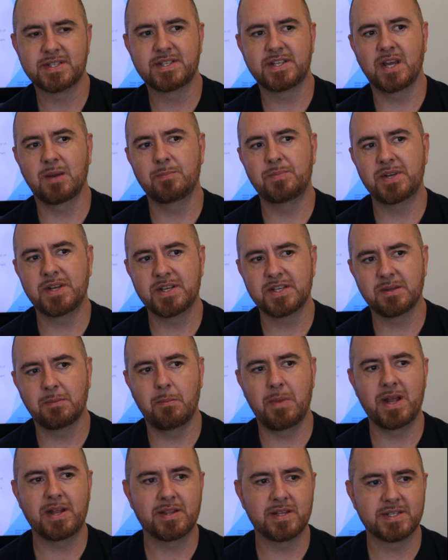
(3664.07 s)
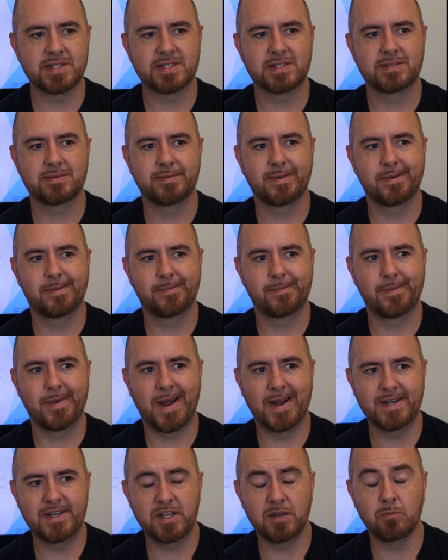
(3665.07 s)
attempting to make this
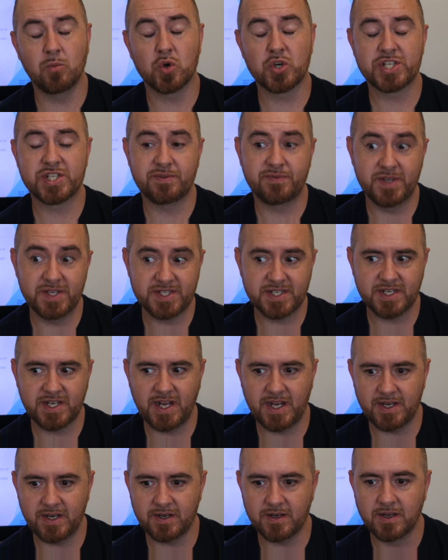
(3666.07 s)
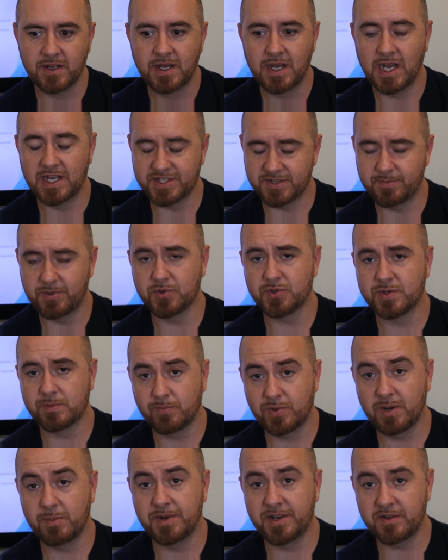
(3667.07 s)
idea more sophisticated as opposed to
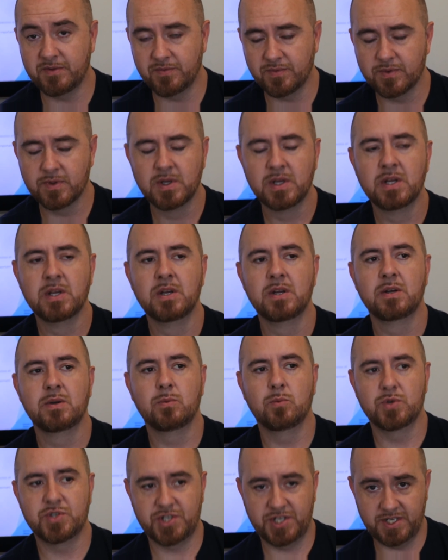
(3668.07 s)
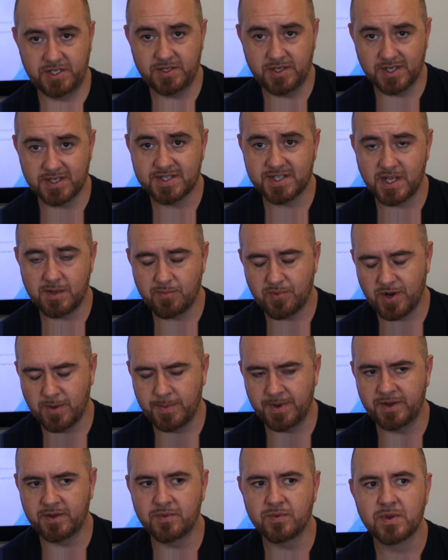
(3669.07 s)
primitive, which he does say
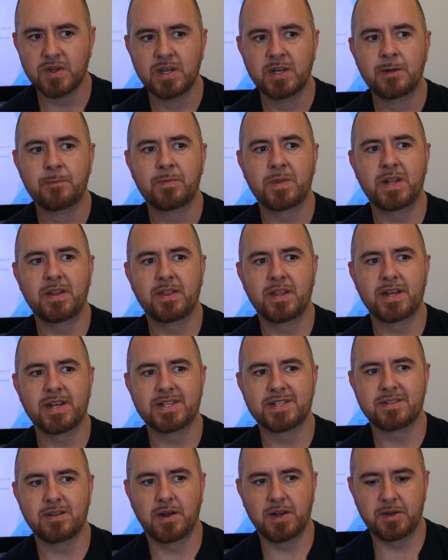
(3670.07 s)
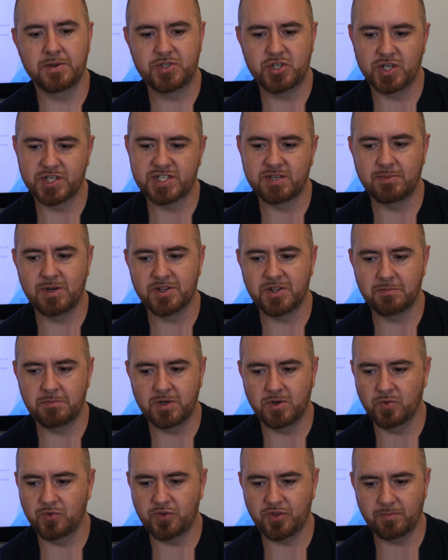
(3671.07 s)
primitive, in that it's not just about the
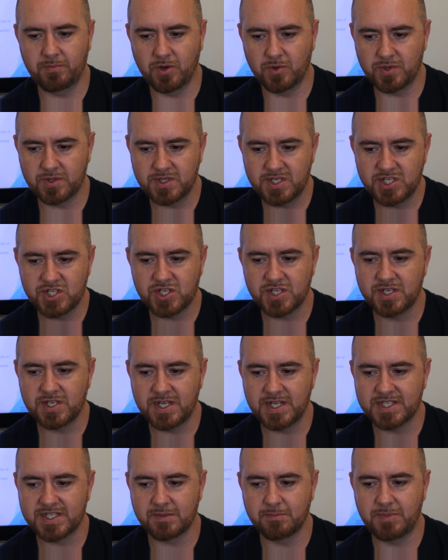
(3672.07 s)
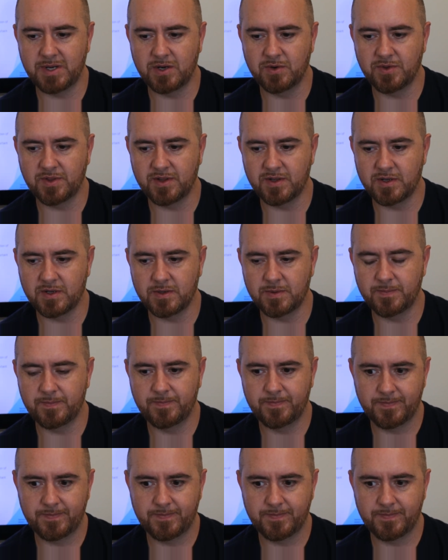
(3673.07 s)
bones or the bony lesion, it's about the